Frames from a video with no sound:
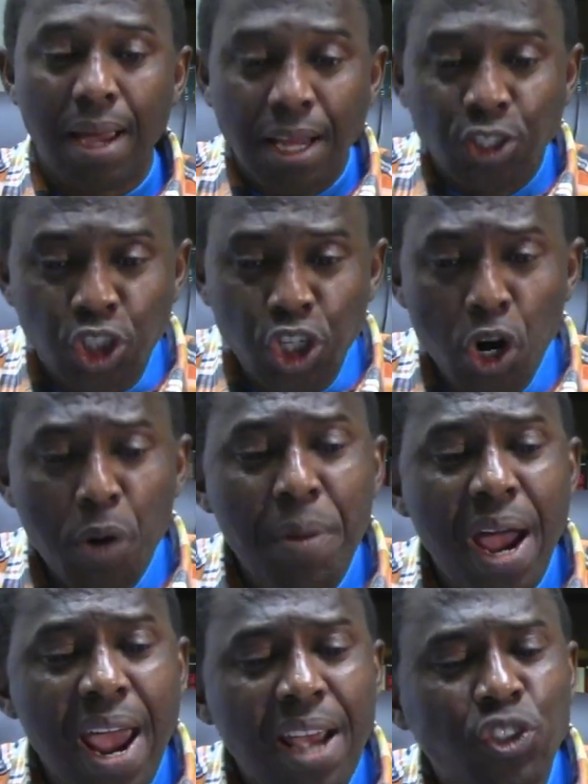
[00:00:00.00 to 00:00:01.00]
Job
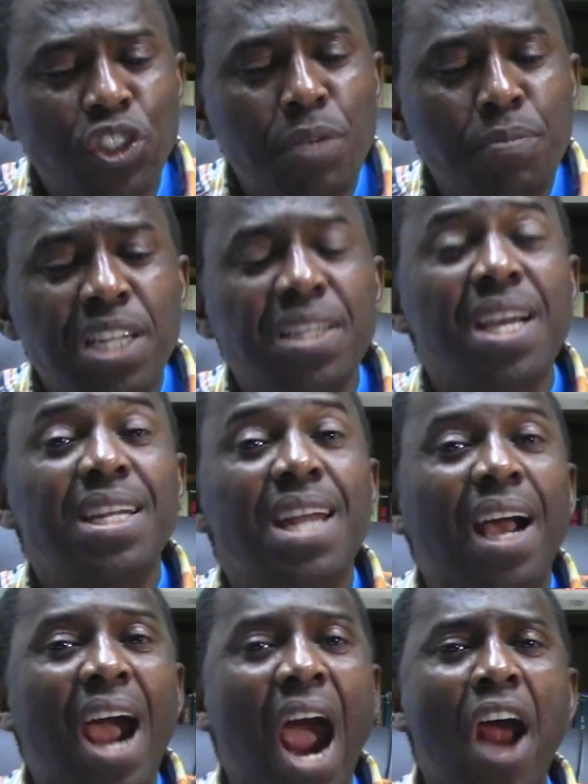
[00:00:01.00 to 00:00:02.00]
exhibited the
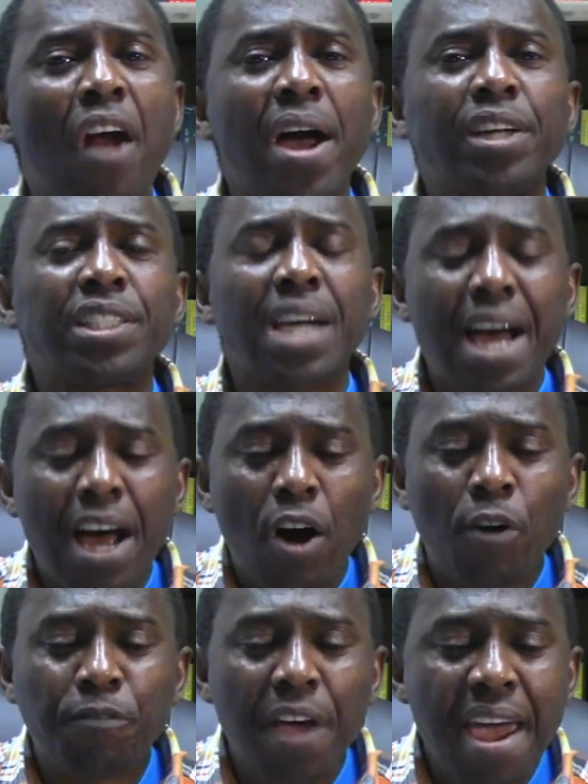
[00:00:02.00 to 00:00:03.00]
character
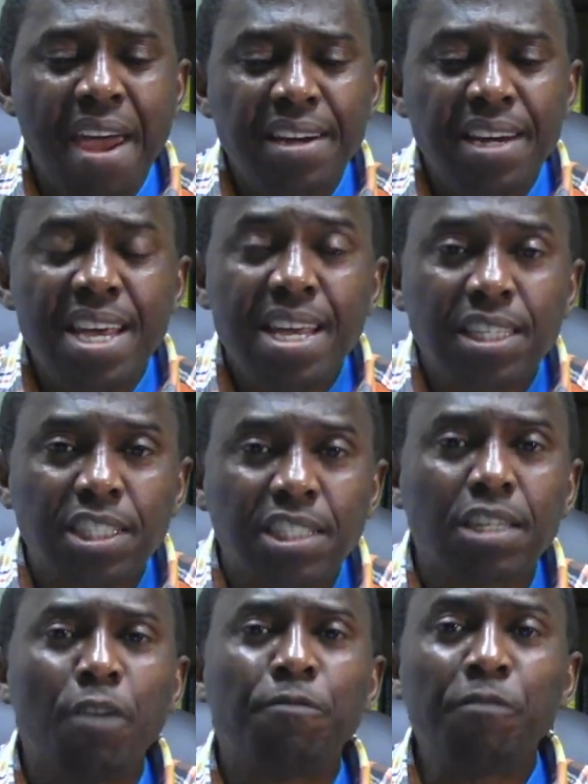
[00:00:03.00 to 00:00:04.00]
of any
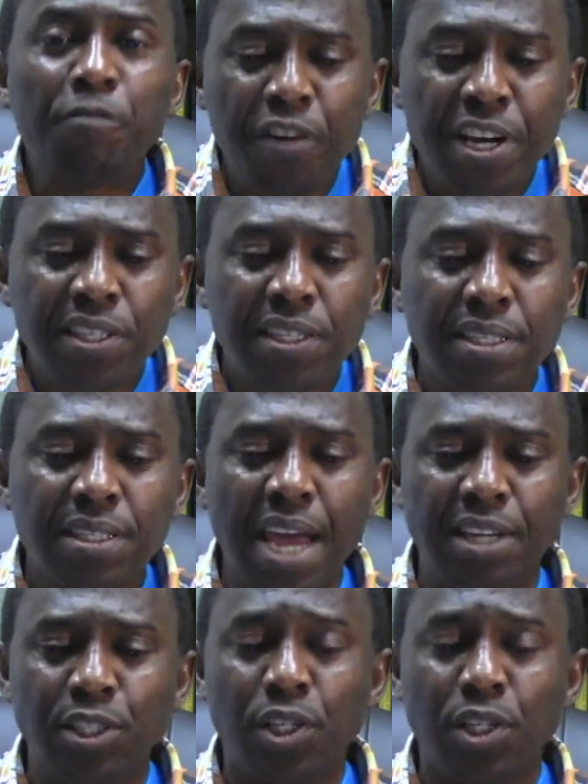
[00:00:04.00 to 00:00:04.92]
suffering saint.